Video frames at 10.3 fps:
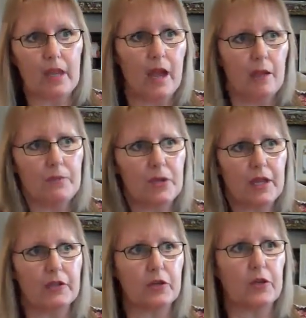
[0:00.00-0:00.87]
um, you
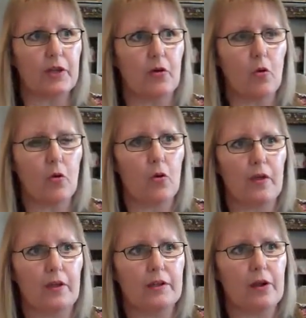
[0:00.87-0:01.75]
get you get all, all,
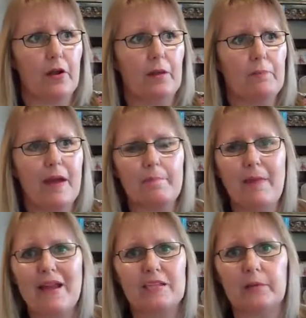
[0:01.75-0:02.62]
uh, you know
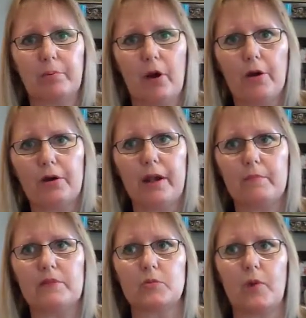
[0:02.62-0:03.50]
amazing
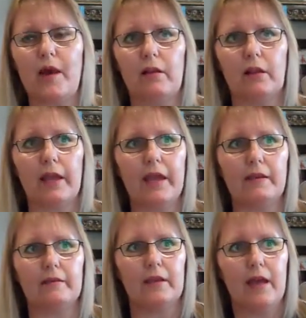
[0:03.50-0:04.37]
program as well
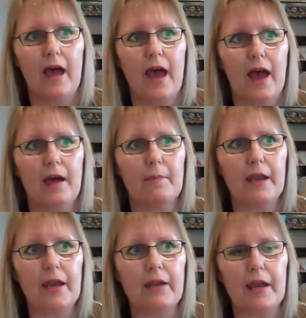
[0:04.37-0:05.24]
and um,
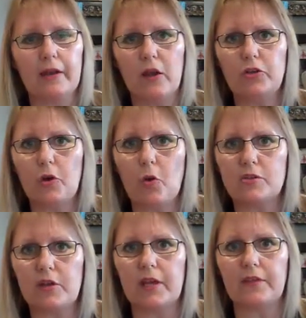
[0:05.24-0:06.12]
and, and, and, you
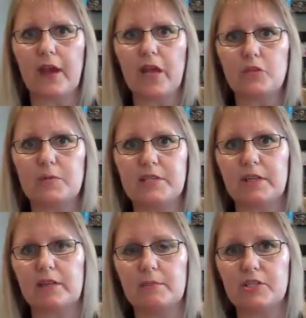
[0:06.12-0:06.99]
also get the 100%
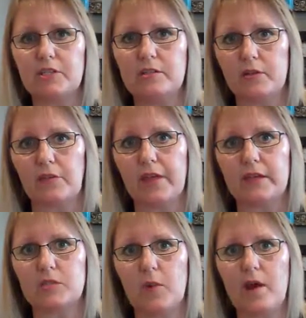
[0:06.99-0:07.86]
commissions on that
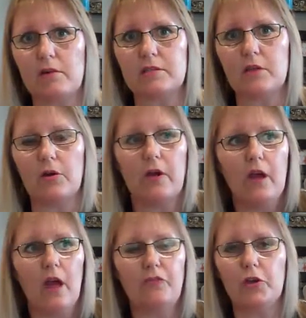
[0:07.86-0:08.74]
as well. So
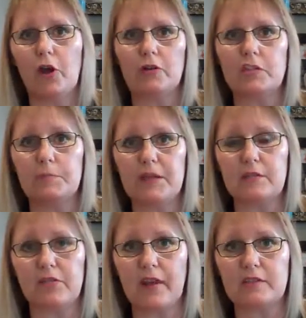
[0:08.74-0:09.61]
if you go and spend
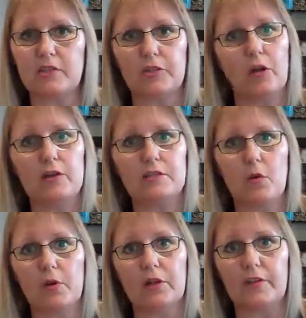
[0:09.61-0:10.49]
$1,000
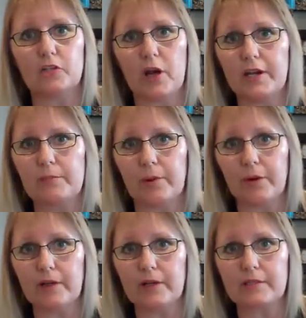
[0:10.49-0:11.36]
on one of their training
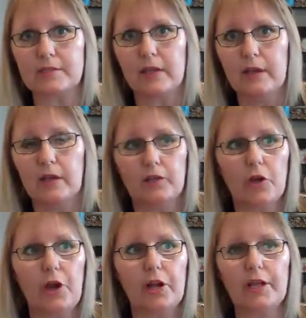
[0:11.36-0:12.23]
products,
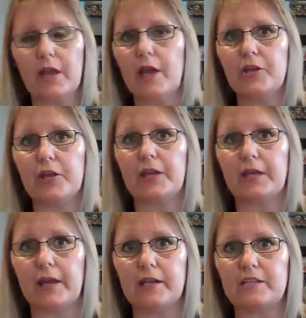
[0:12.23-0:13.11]
not only are you going
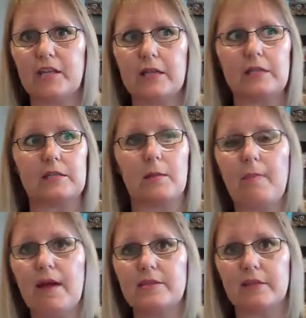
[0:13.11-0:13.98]
to get intense,
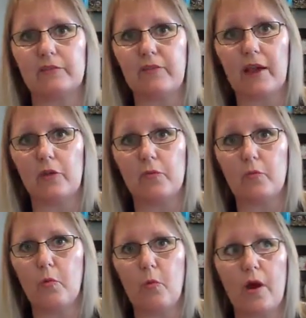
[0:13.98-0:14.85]
amazing value,
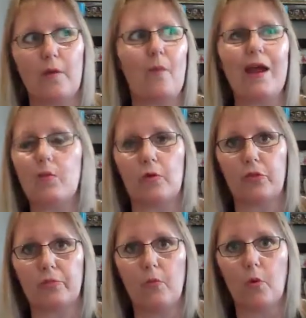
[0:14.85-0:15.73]
way
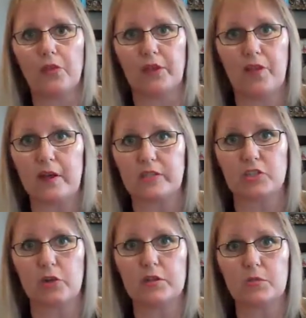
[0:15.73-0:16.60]
worth more than
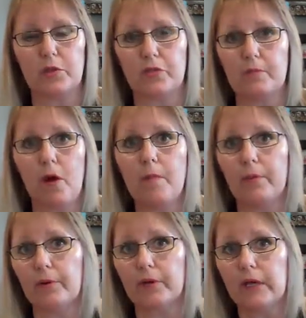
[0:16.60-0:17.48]
$1,000 worth in my
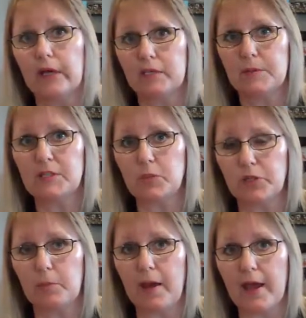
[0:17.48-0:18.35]
book, especially
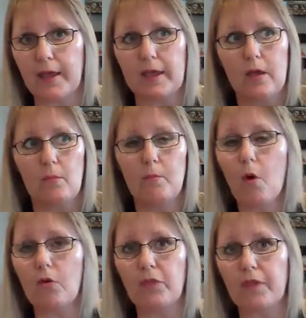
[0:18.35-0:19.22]
when you pay
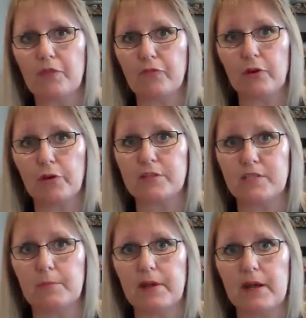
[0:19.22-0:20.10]
more than that for a lot of
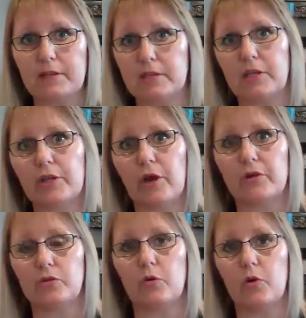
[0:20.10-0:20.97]
seminars that you
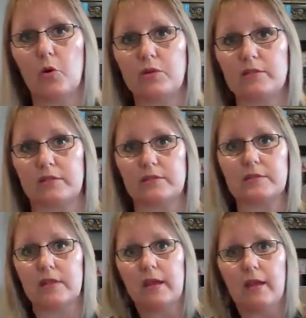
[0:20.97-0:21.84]
go to or
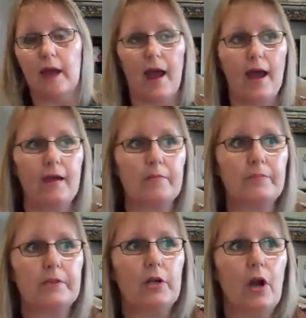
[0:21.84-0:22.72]
courses,
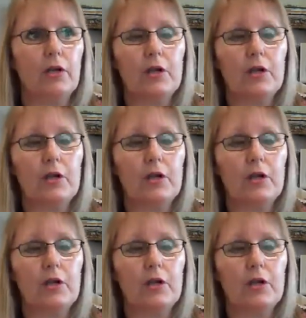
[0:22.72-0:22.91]
um, you know,